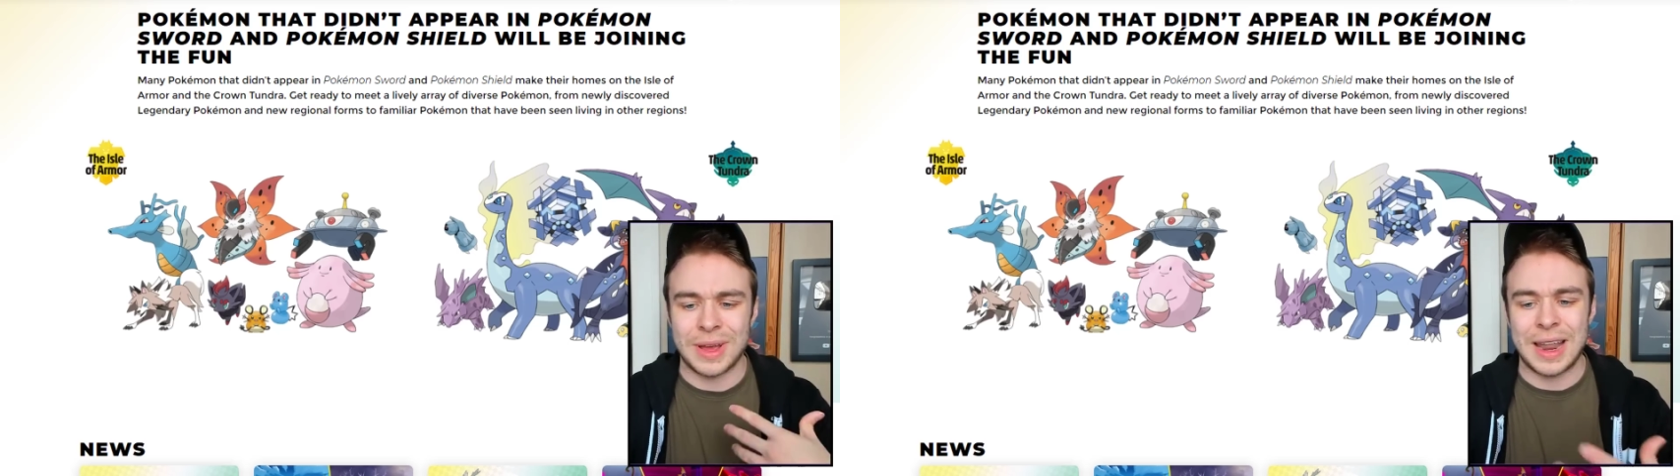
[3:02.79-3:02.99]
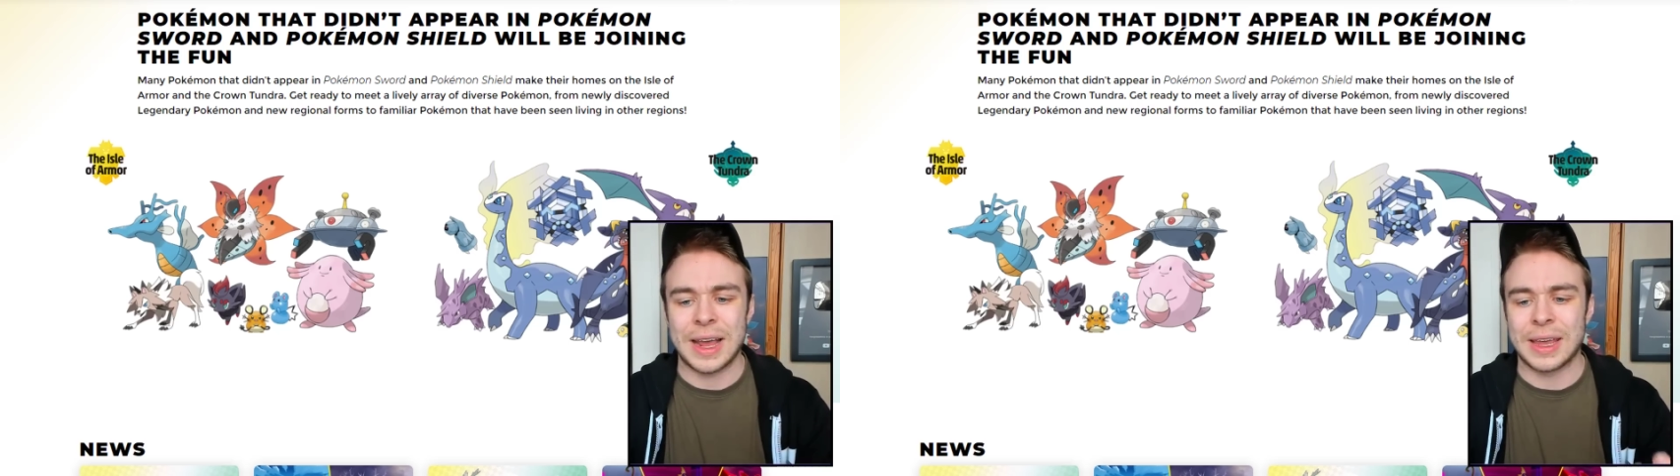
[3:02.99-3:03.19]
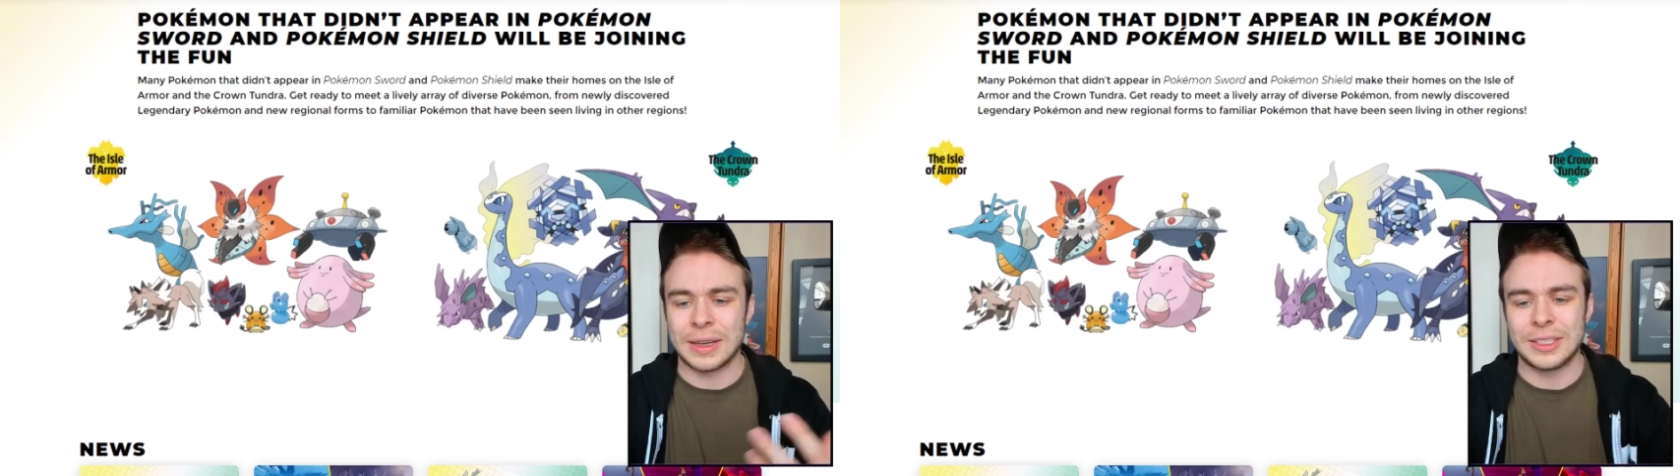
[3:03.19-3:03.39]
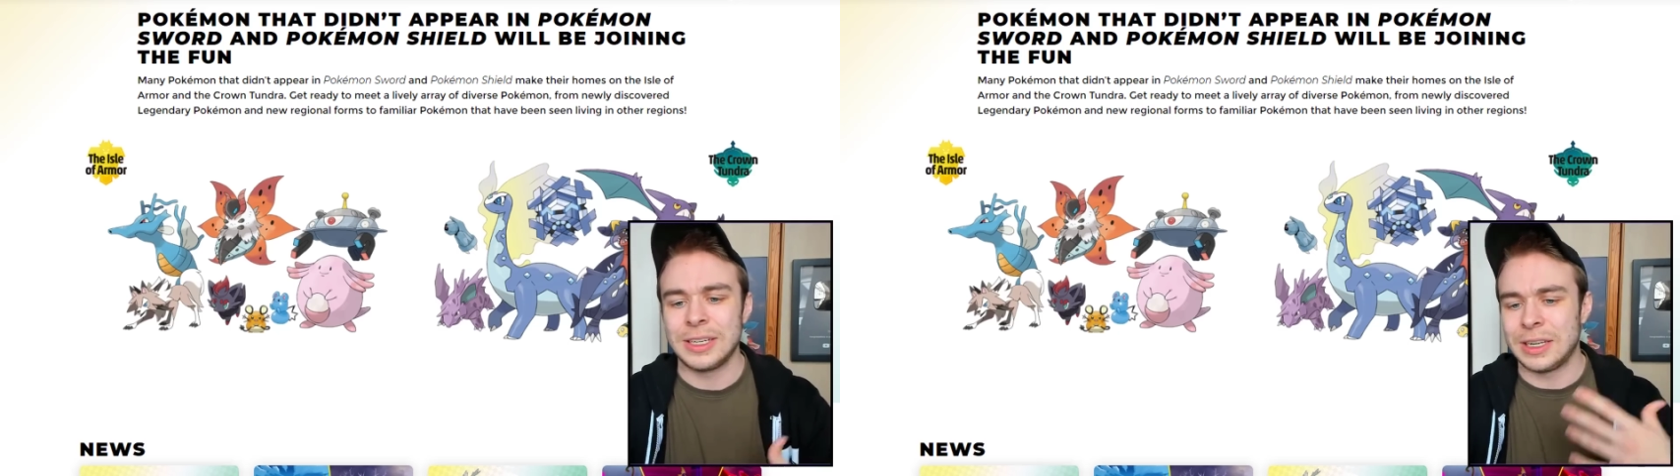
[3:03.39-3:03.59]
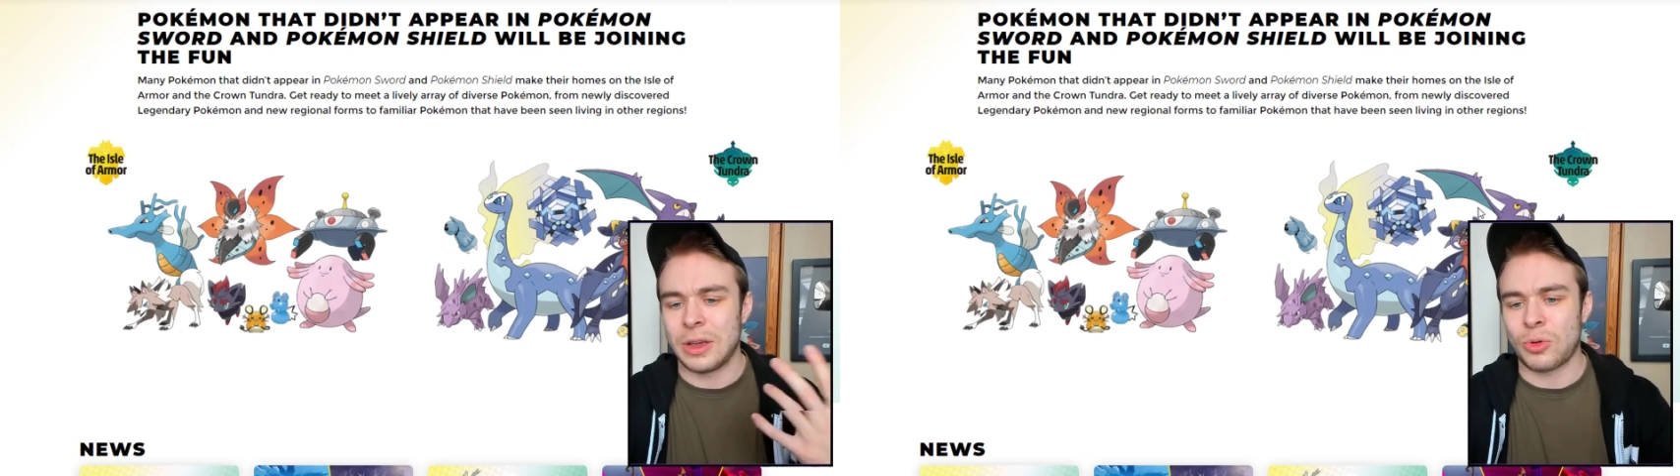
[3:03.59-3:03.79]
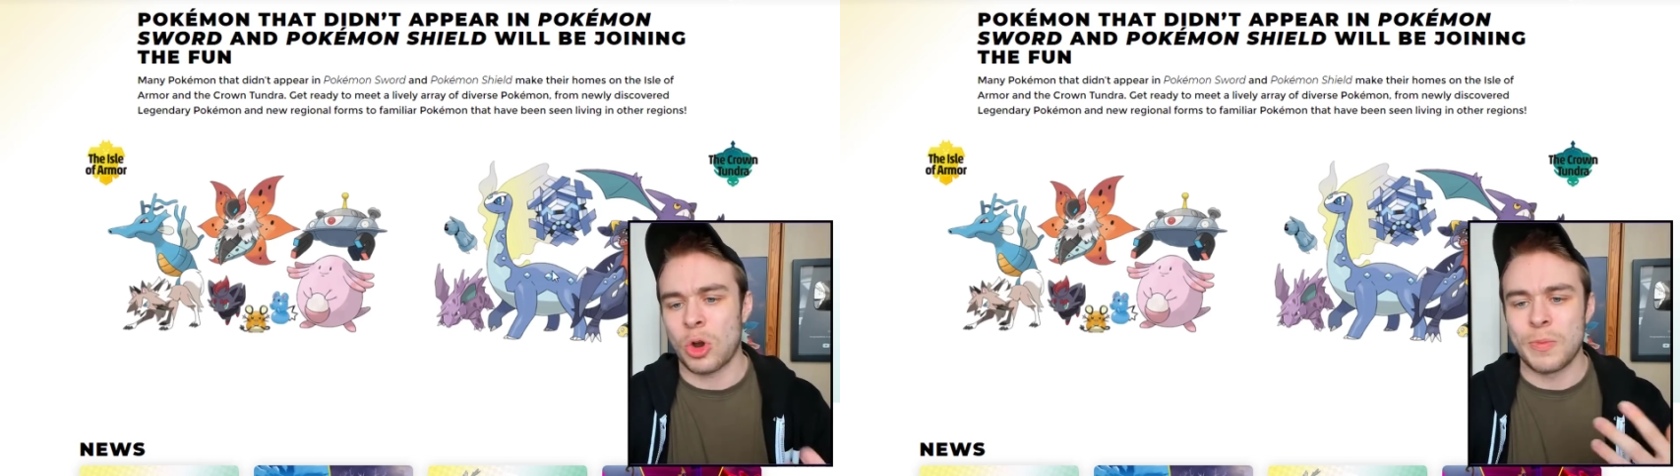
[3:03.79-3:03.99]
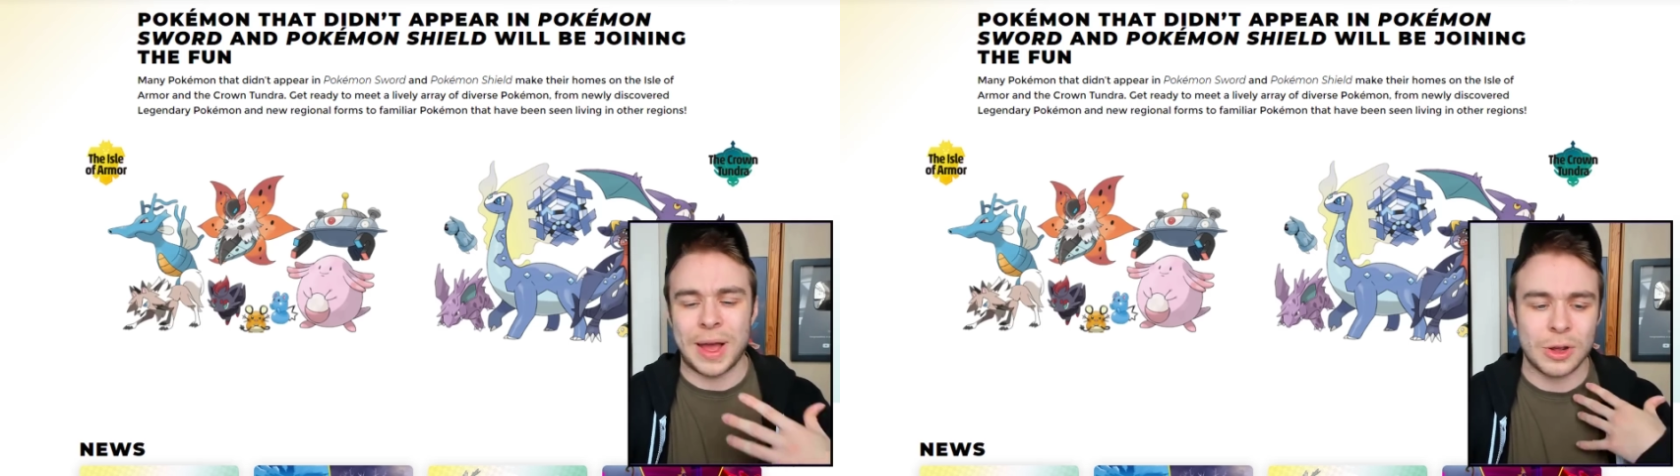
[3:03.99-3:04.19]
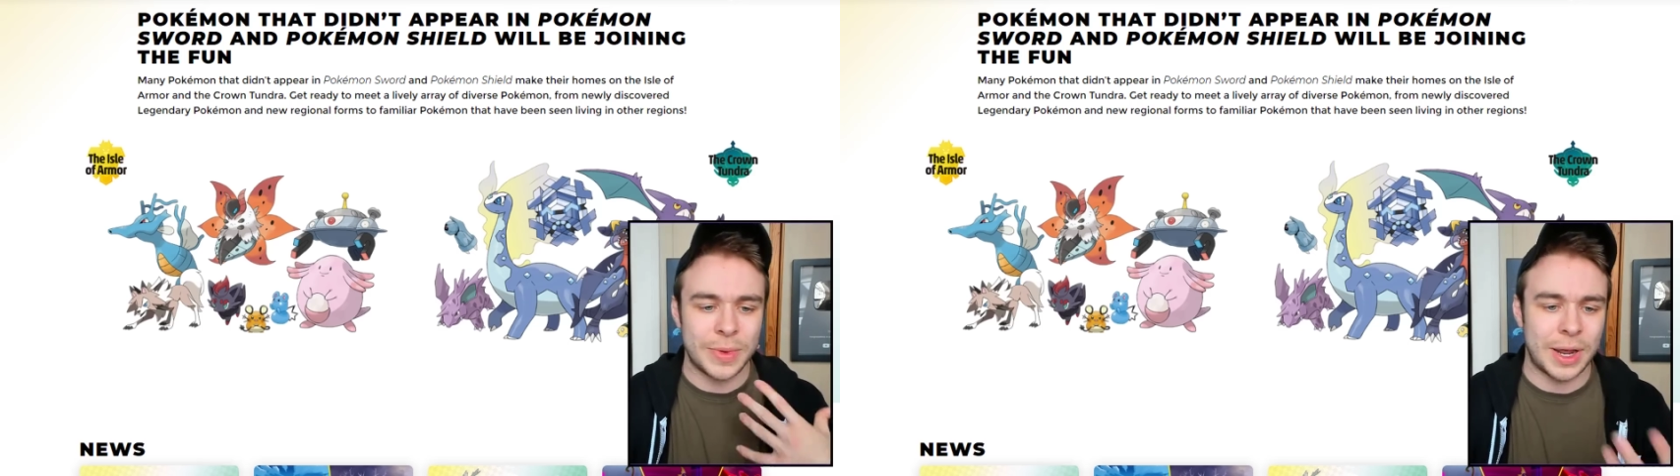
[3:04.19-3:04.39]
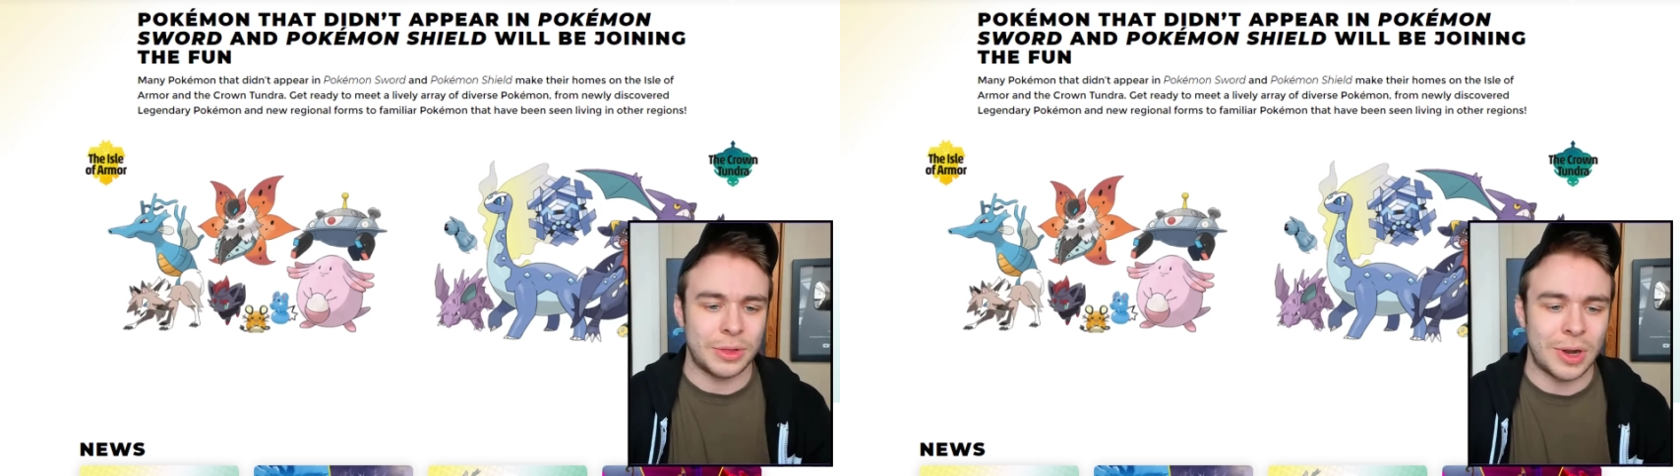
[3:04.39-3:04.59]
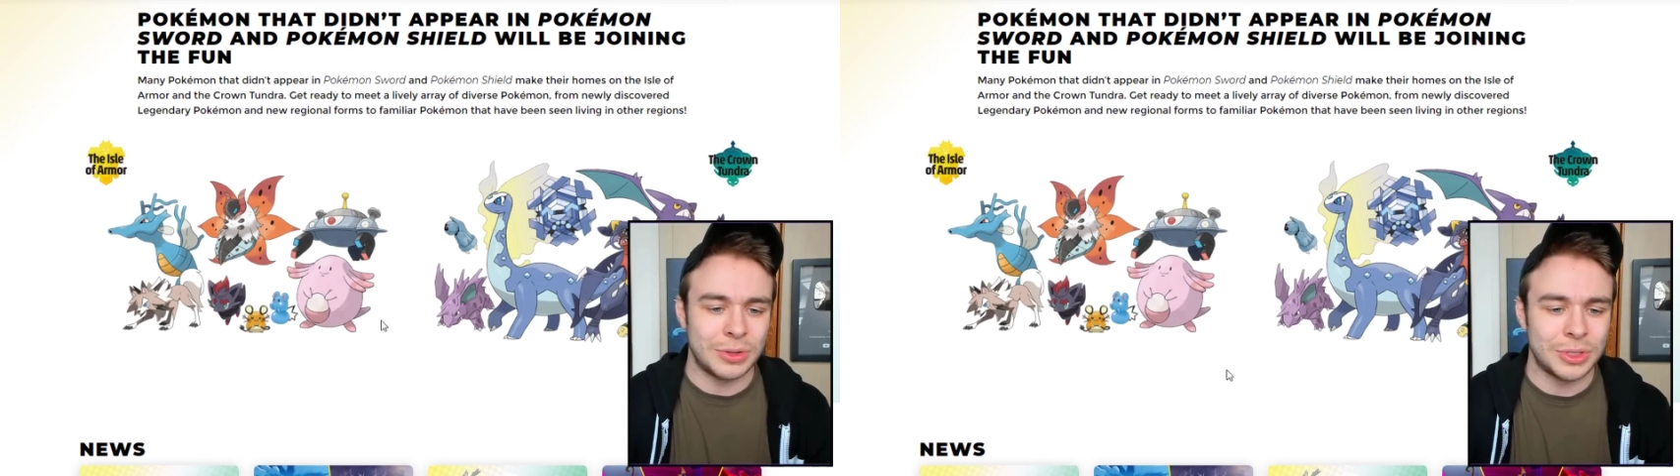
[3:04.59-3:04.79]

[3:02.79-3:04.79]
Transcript: Elekid, Sealeo, Crobat coming out of the Crown